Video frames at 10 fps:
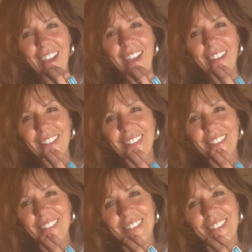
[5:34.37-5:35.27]

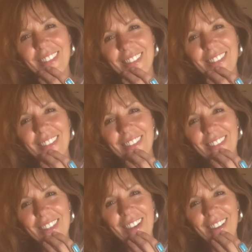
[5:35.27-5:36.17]
and
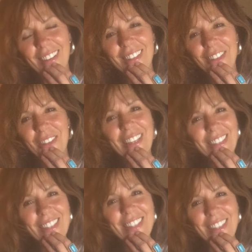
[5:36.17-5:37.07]
yeah, you
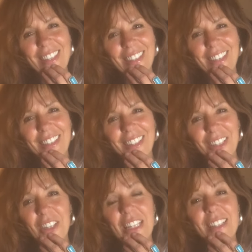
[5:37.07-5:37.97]
can see.
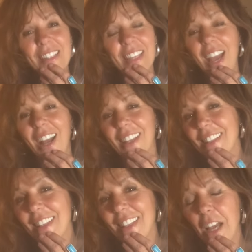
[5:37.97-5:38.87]
You can see. I
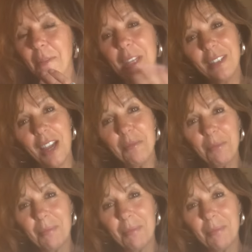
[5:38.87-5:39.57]
can, I mean, I'm,